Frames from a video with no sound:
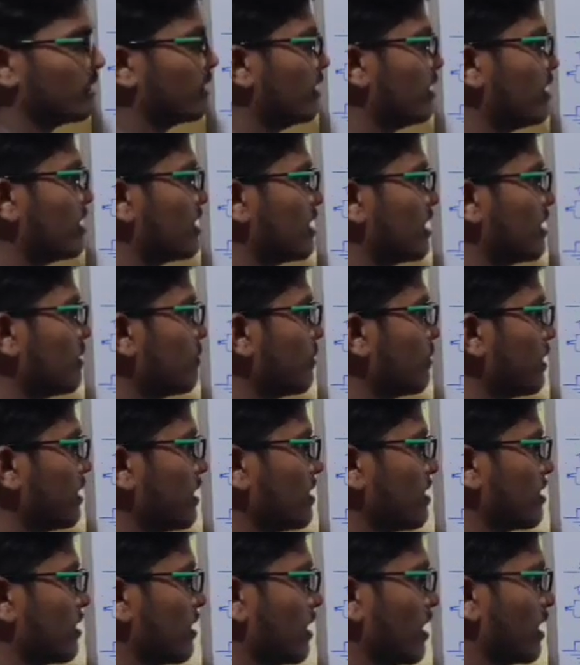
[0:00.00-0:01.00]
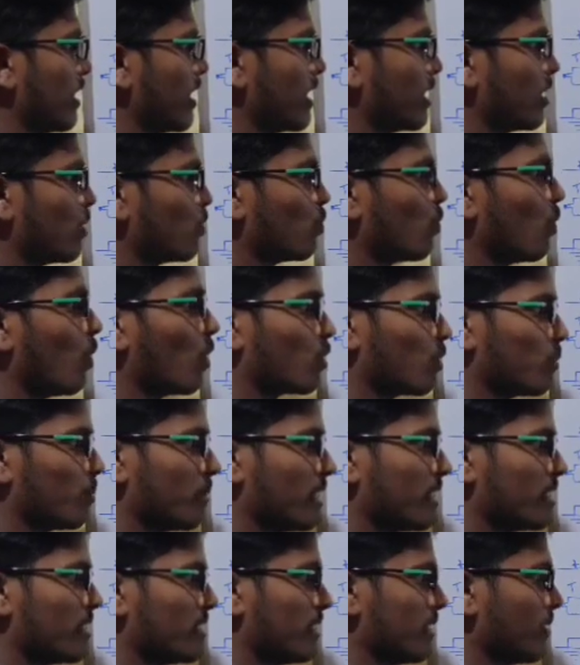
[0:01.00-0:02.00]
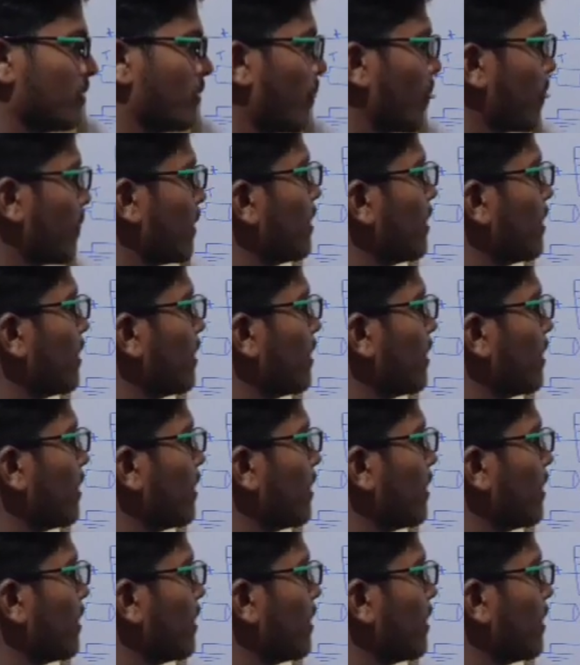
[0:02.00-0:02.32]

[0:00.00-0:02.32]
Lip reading: This chamber is connected to atomizer,